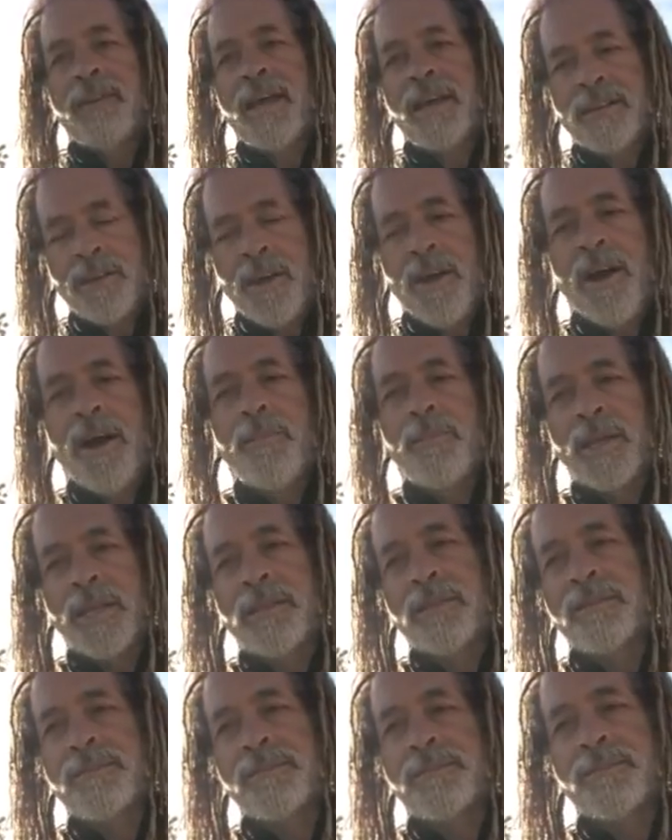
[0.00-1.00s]
that
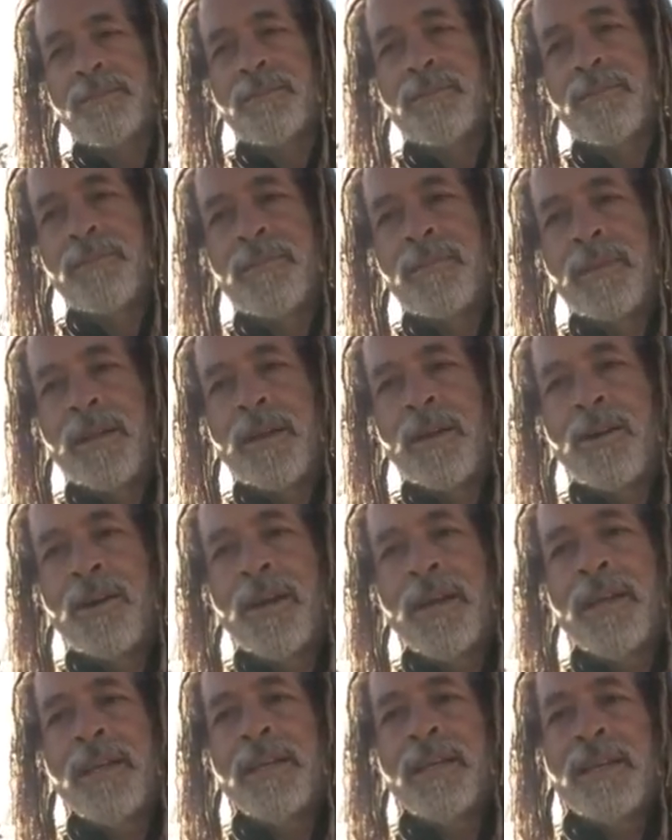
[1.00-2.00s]
comet. All
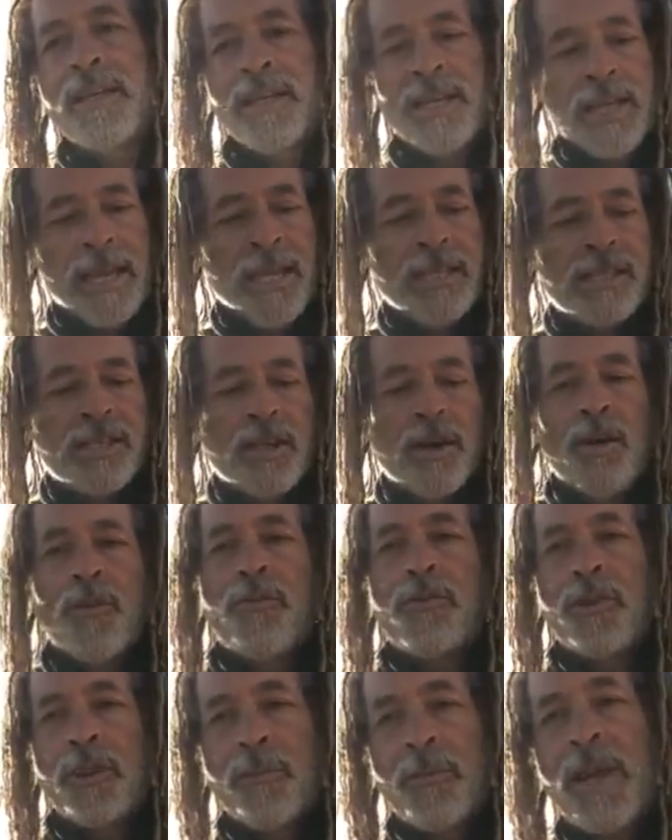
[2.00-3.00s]
right? And
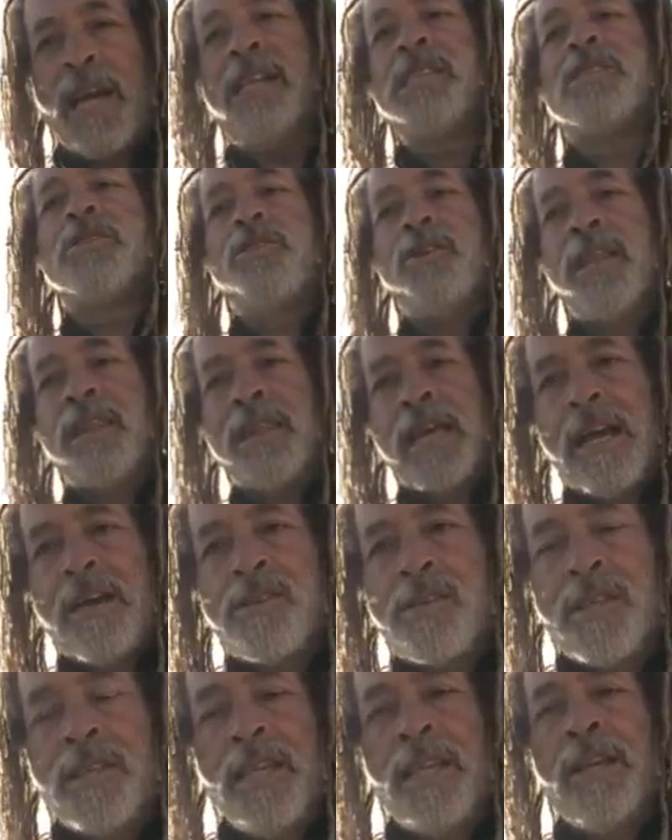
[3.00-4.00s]
so for the past
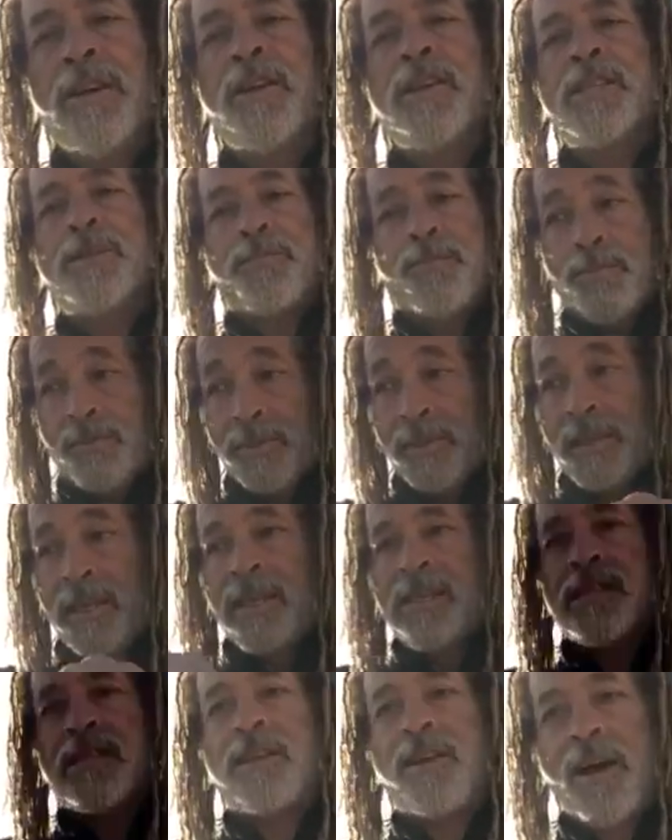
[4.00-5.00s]
30,000 years,
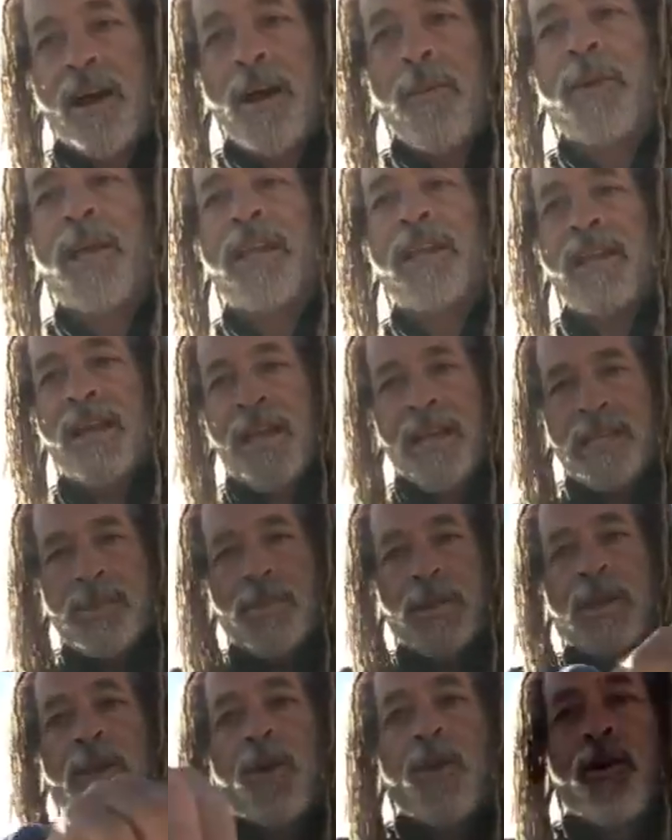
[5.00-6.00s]
this comet has been